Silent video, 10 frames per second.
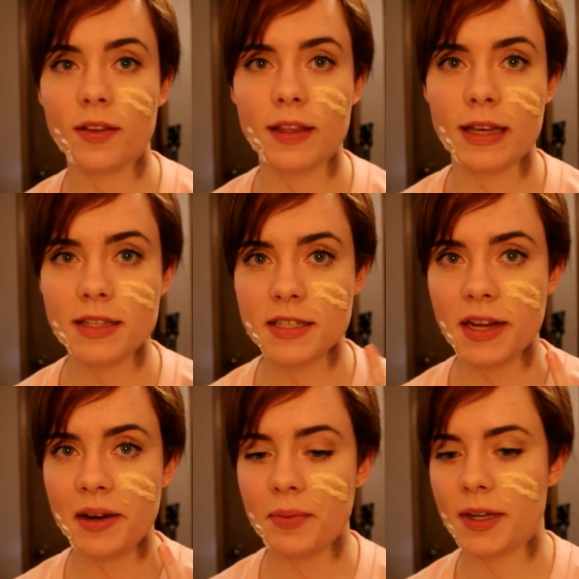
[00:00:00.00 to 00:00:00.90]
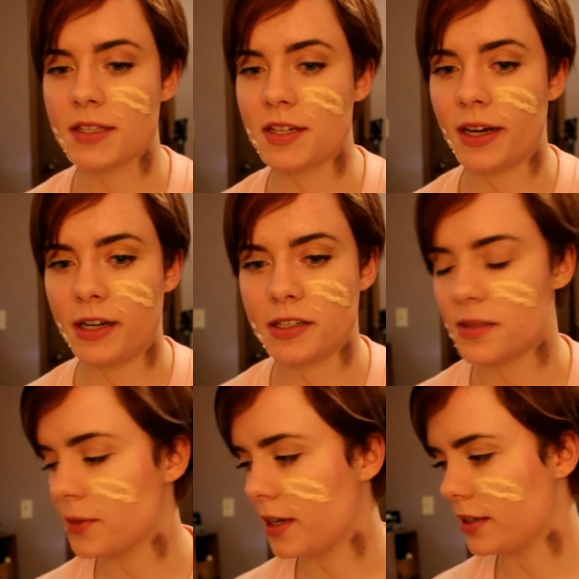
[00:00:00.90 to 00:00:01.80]
that that's done, we can start adding
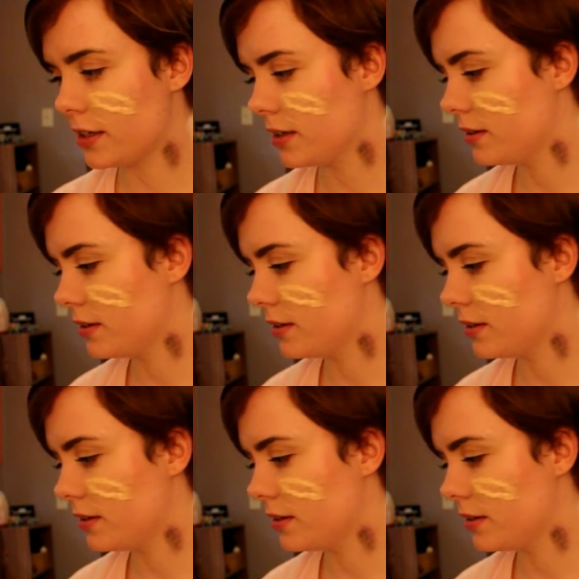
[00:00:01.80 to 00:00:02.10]
some color.